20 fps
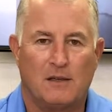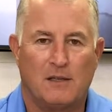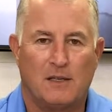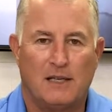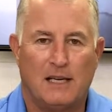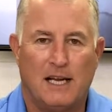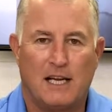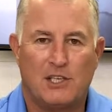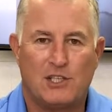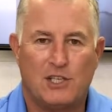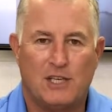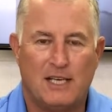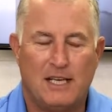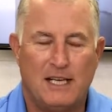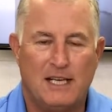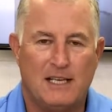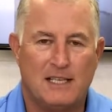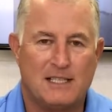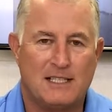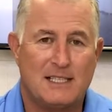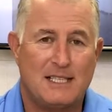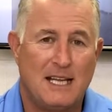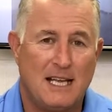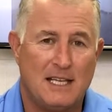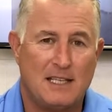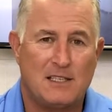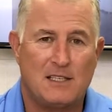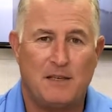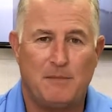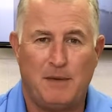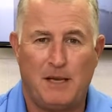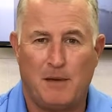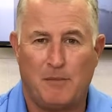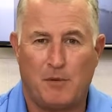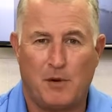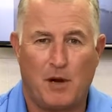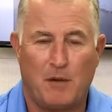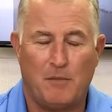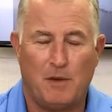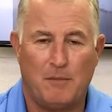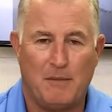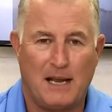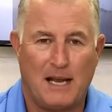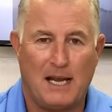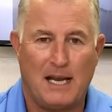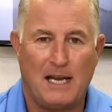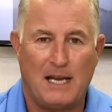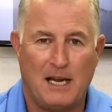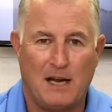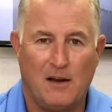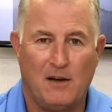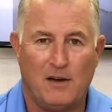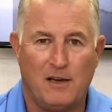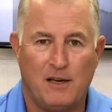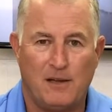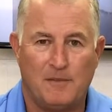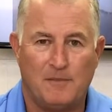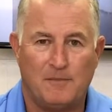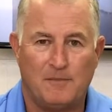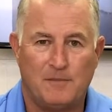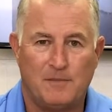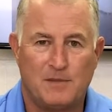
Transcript: connection is tends to be a problematic area,